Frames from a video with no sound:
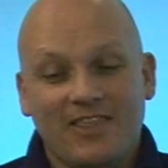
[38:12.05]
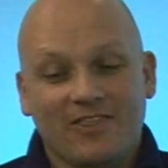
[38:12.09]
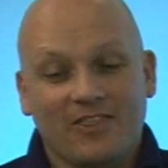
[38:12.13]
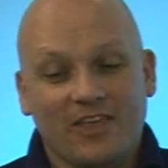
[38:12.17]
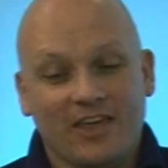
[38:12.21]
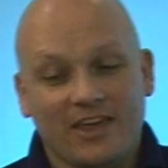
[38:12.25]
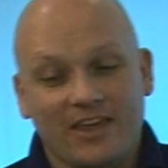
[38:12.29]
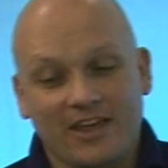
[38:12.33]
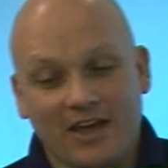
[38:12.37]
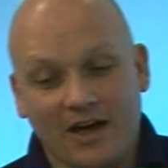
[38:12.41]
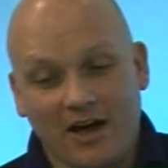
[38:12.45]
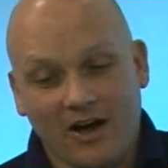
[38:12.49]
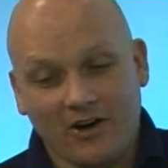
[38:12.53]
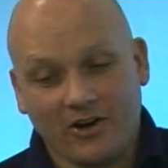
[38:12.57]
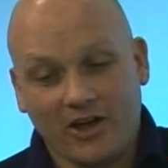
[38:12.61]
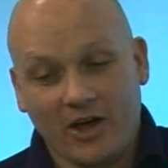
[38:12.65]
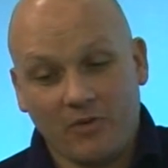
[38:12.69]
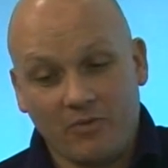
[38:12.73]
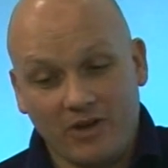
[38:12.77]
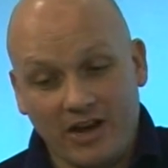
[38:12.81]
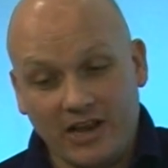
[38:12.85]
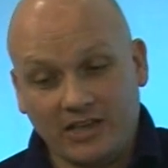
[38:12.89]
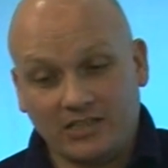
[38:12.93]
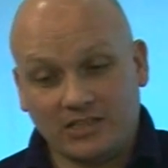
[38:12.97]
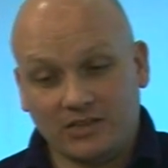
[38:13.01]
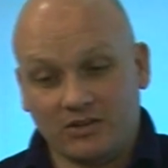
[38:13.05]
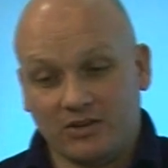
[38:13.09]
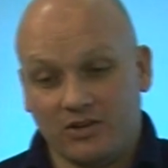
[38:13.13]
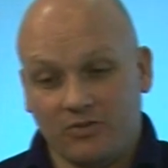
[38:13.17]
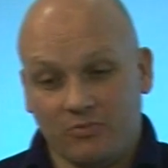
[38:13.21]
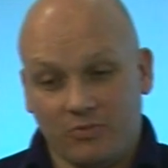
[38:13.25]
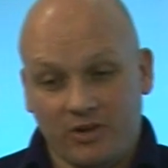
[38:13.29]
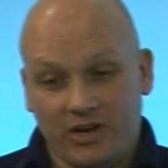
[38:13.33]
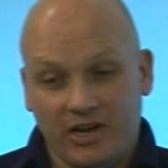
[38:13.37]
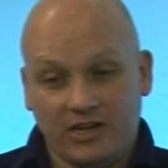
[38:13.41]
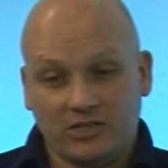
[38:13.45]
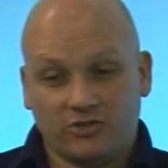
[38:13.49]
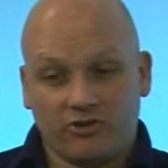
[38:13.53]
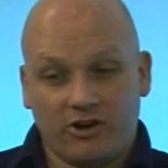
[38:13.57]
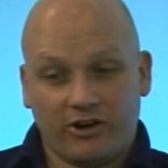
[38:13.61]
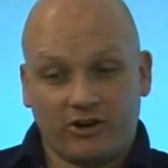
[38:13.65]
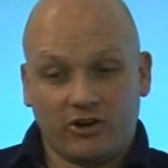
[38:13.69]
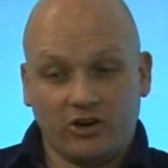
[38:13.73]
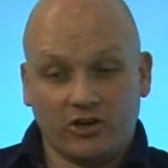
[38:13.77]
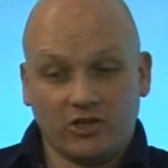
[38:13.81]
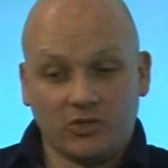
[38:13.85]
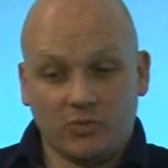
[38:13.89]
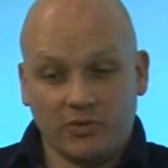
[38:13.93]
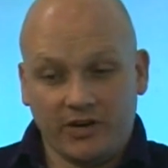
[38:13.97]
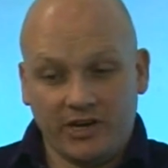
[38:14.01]
Okay, we need to crack
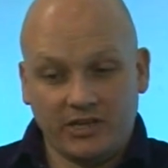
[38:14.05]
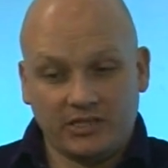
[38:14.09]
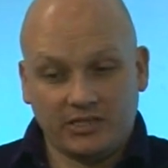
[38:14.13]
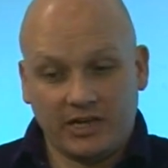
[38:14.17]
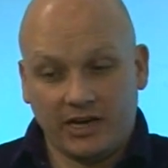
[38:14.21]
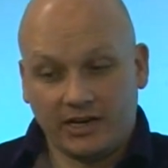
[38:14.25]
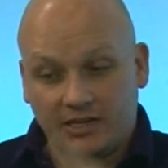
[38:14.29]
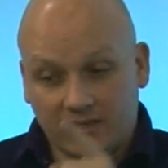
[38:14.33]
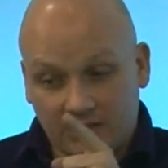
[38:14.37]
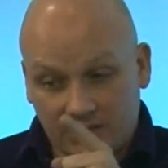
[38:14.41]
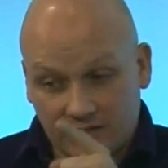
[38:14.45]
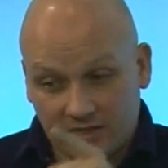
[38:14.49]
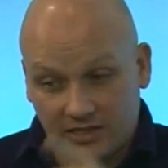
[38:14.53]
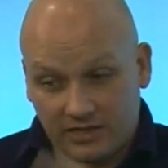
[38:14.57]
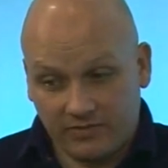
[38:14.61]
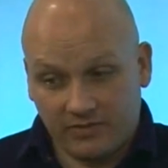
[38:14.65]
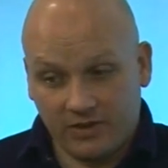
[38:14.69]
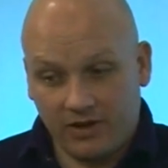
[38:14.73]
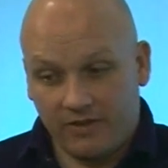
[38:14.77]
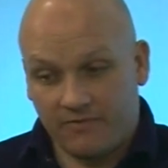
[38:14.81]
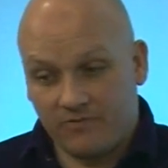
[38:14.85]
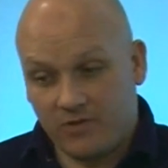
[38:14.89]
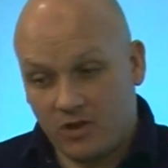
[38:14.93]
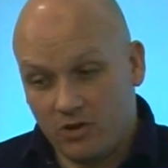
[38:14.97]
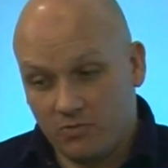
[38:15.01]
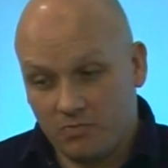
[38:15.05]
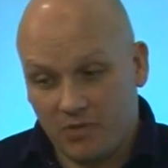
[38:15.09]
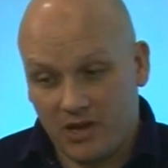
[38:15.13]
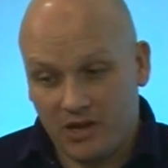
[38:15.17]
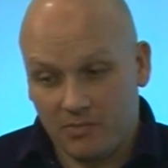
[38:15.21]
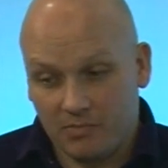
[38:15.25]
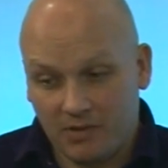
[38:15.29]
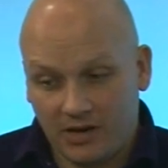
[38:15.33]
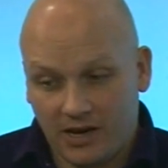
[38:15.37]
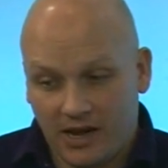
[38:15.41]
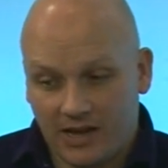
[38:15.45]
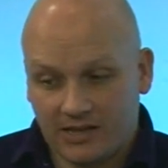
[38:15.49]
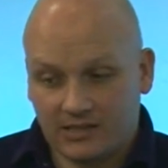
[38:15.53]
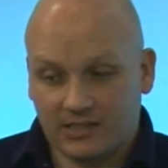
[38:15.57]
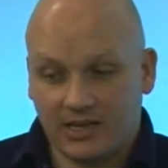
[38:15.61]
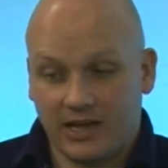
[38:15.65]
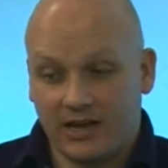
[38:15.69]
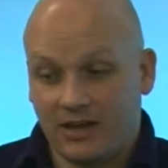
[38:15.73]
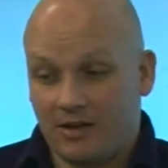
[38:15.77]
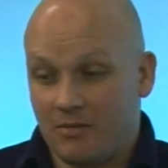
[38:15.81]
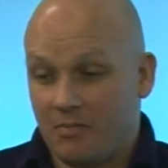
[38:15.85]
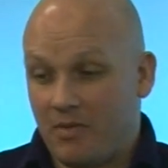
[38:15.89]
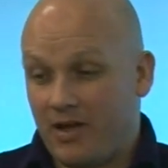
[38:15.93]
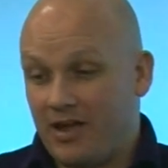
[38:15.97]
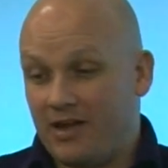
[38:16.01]
on because we need to get, because there's a few people
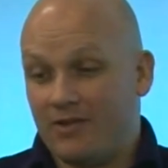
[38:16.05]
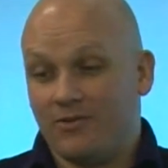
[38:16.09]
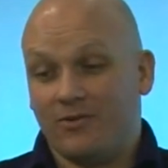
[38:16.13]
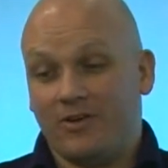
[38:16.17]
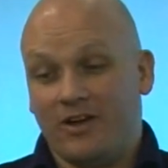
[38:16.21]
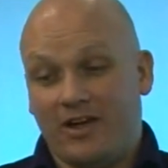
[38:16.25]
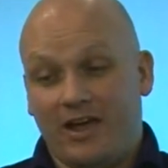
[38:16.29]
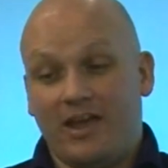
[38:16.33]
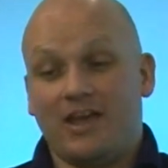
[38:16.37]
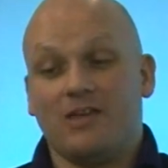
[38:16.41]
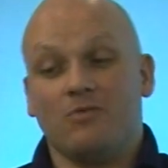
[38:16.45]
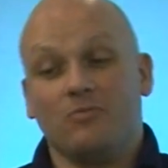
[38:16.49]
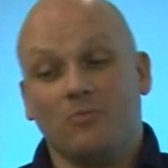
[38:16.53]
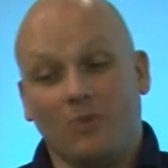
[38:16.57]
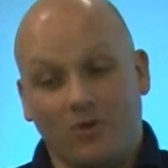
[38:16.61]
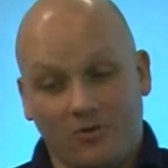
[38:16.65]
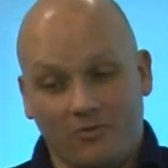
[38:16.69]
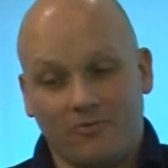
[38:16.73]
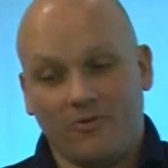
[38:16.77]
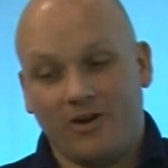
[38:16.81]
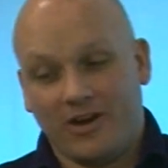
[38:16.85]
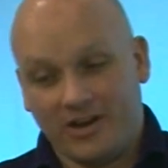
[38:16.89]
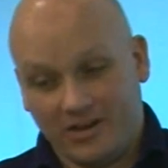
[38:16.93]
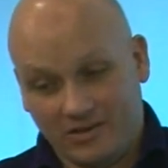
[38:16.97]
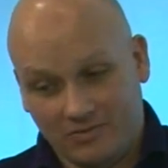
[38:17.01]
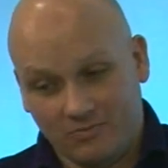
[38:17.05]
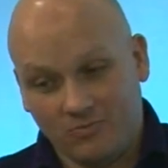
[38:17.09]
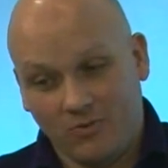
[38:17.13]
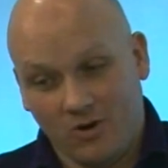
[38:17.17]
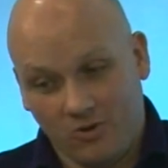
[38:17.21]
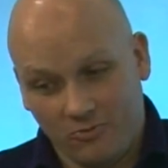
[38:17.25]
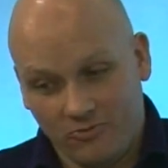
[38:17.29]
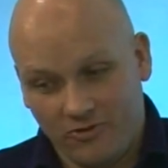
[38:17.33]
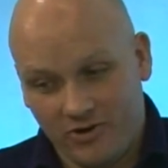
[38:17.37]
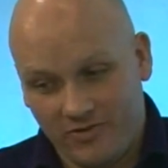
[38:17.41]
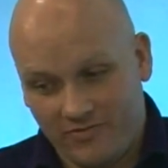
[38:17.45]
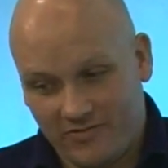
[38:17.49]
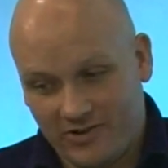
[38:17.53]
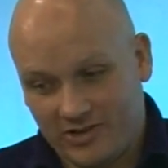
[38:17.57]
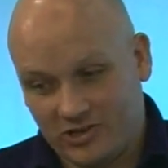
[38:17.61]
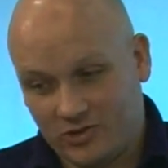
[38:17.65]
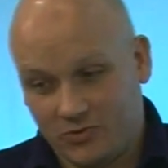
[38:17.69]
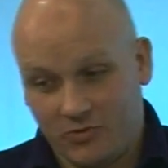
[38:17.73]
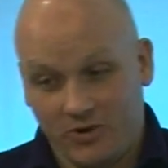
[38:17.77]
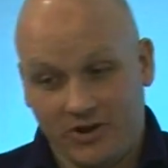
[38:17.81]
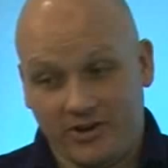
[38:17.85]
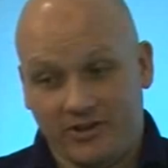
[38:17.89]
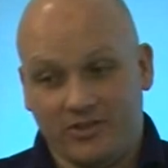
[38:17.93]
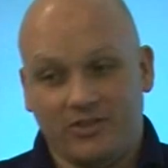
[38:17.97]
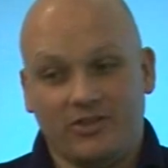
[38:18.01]
asking about what refresh
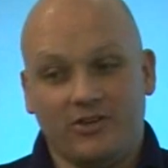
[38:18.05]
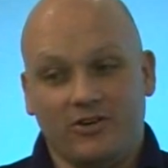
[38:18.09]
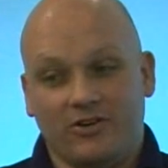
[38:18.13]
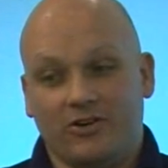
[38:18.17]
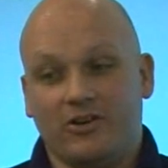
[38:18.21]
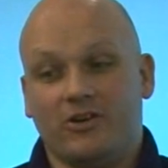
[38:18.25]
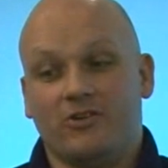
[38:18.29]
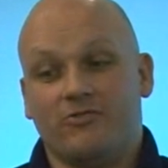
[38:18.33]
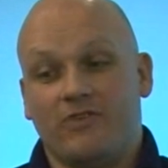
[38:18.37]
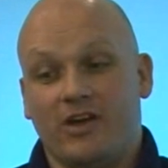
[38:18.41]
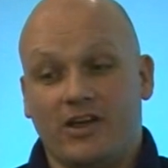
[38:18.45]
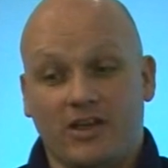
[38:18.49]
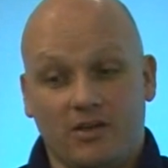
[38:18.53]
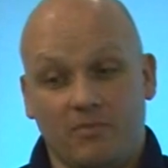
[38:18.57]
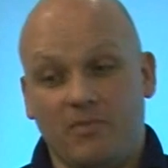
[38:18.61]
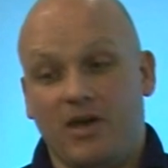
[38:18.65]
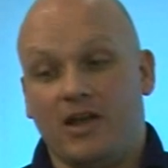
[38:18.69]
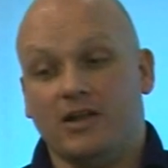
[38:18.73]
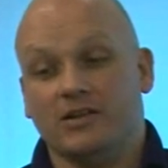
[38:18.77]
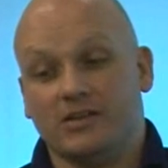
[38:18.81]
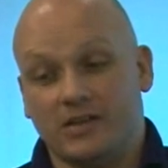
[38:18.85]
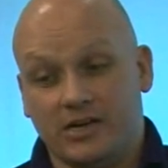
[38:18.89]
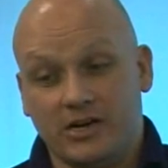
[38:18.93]
rate you're going to recommend.